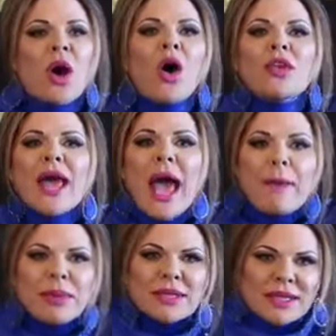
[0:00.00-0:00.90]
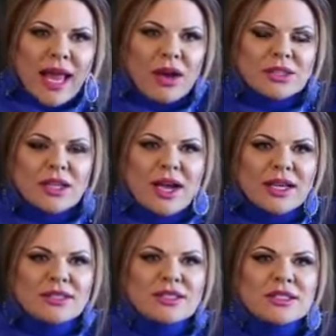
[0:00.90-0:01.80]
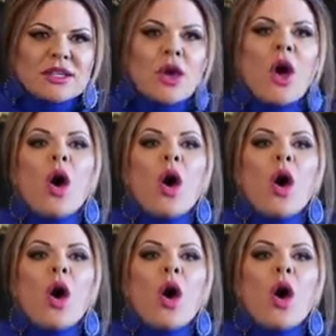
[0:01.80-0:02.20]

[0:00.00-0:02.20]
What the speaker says: Are they Apple clients?